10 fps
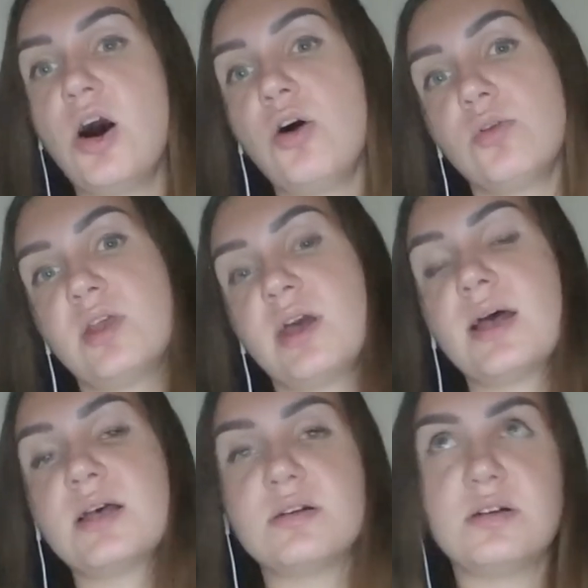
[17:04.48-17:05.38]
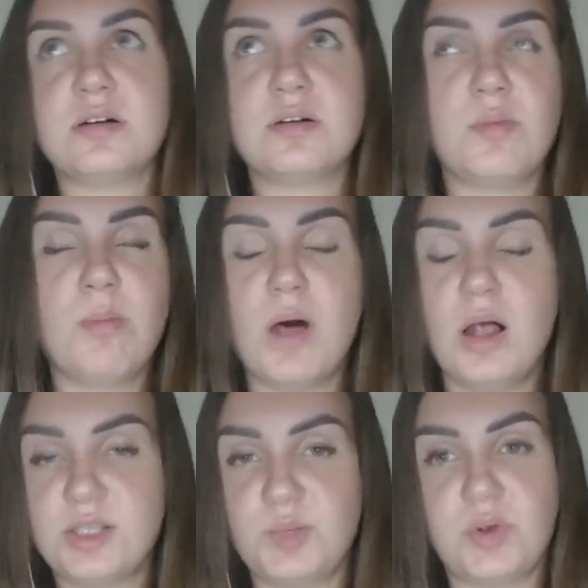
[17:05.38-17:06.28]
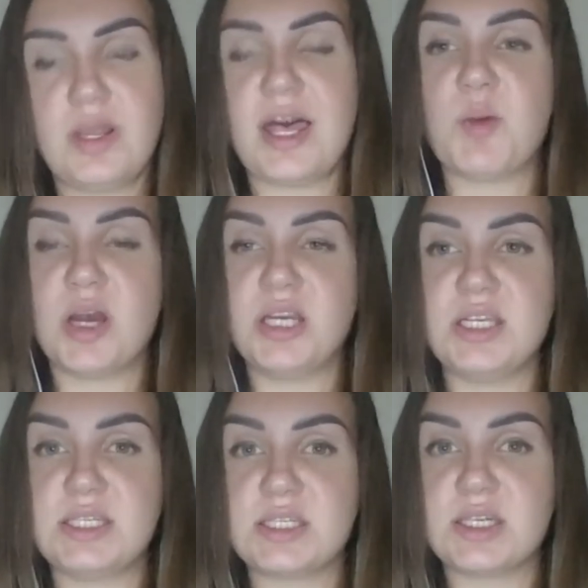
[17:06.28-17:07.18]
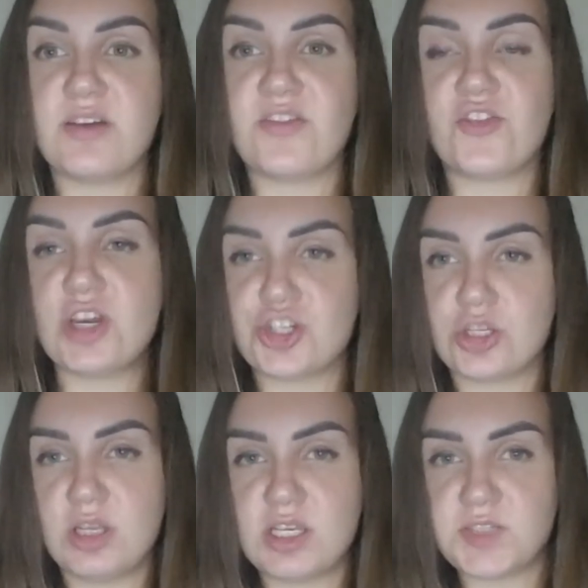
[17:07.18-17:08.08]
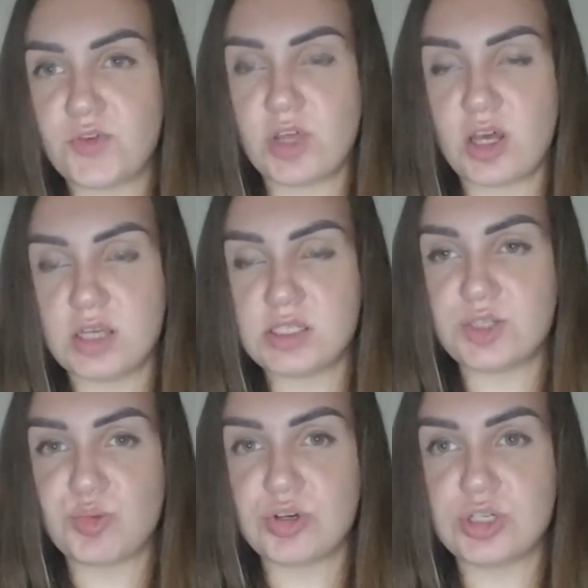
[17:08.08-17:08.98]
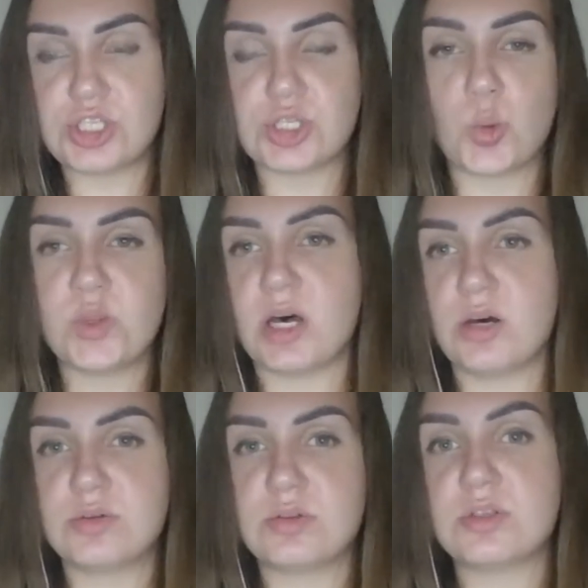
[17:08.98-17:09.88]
on the multiple MIDs frictionless for the customer, so without